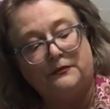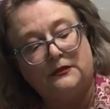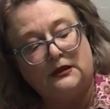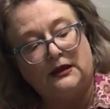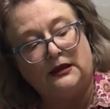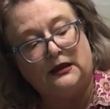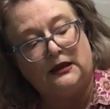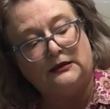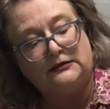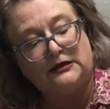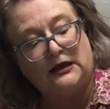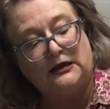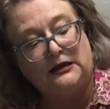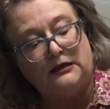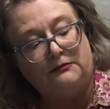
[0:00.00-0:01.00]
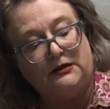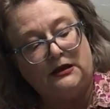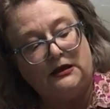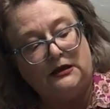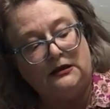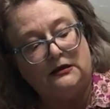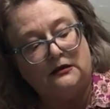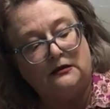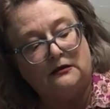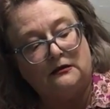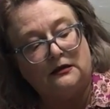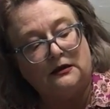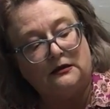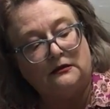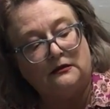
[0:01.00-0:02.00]
like a tiny bead.
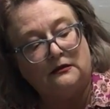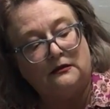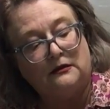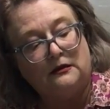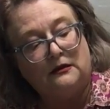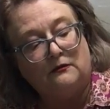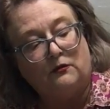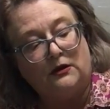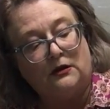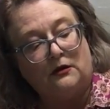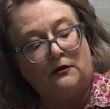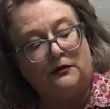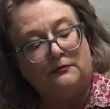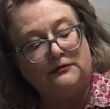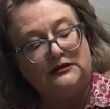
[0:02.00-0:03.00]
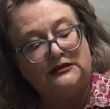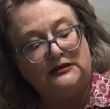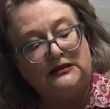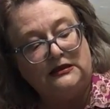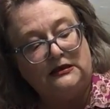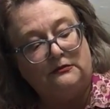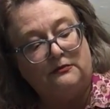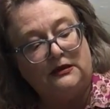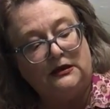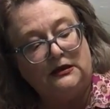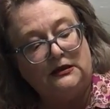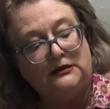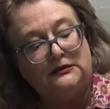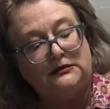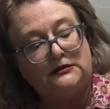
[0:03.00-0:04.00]
Like we call them seed
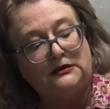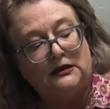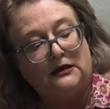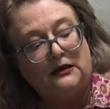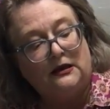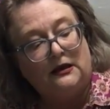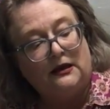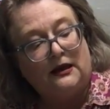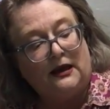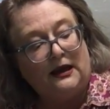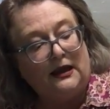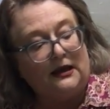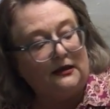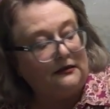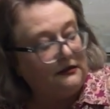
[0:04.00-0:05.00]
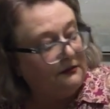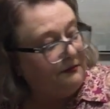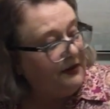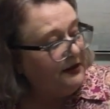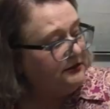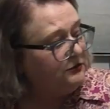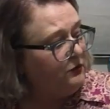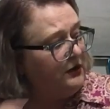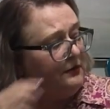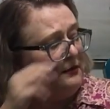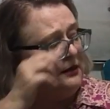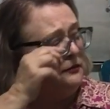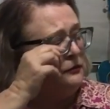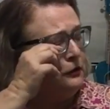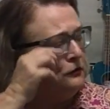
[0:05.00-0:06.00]
beads. And the best way to
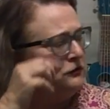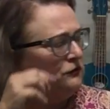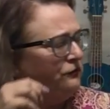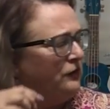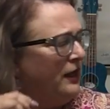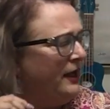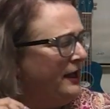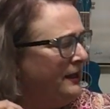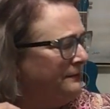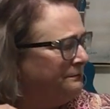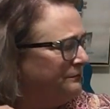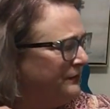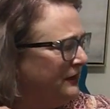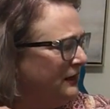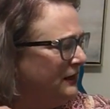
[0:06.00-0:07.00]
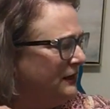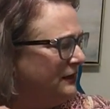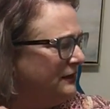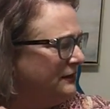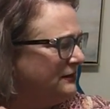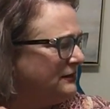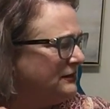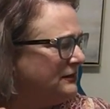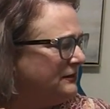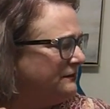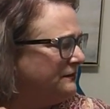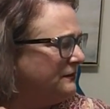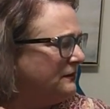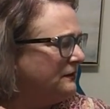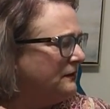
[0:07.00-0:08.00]
make those flat is,
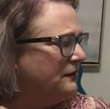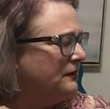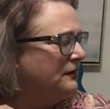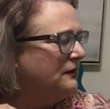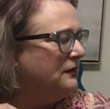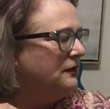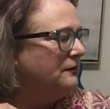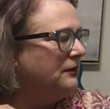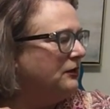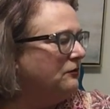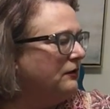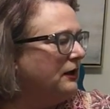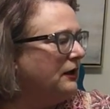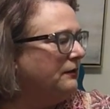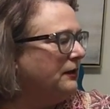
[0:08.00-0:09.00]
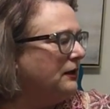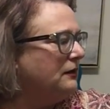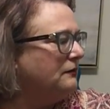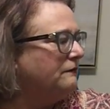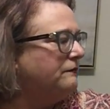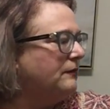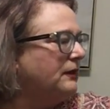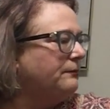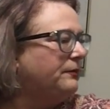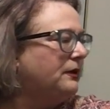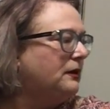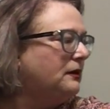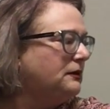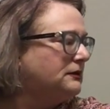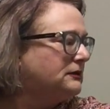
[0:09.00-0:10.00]
let me grab out of my
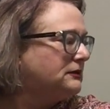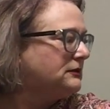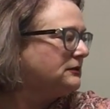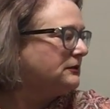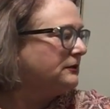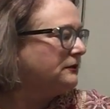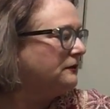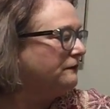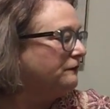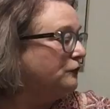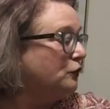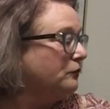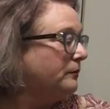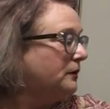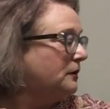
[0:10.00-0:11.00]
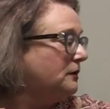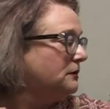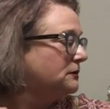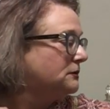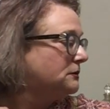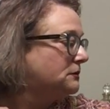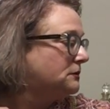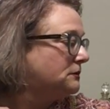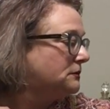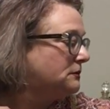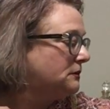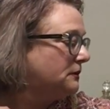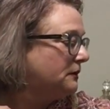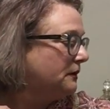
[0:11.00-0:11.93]
box, of your box,